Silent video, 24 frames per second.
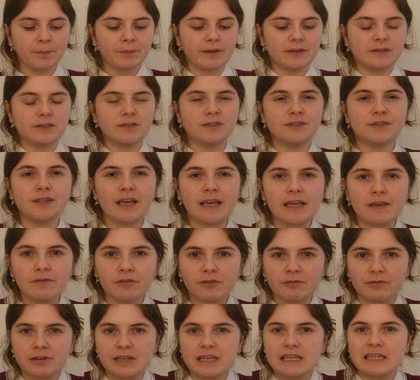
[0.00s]

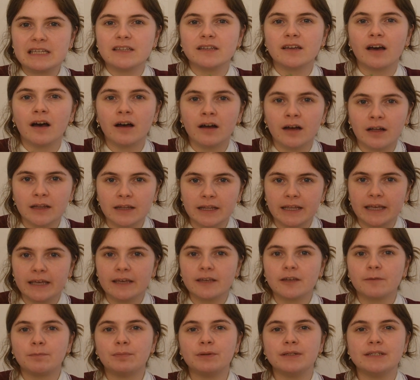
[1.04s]
savoury
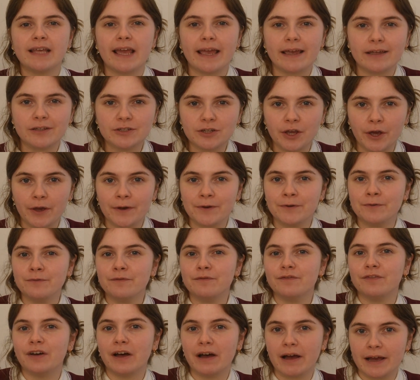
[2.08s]
garlic potato
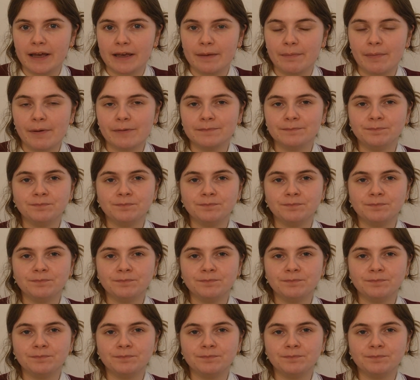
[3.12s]
vibe.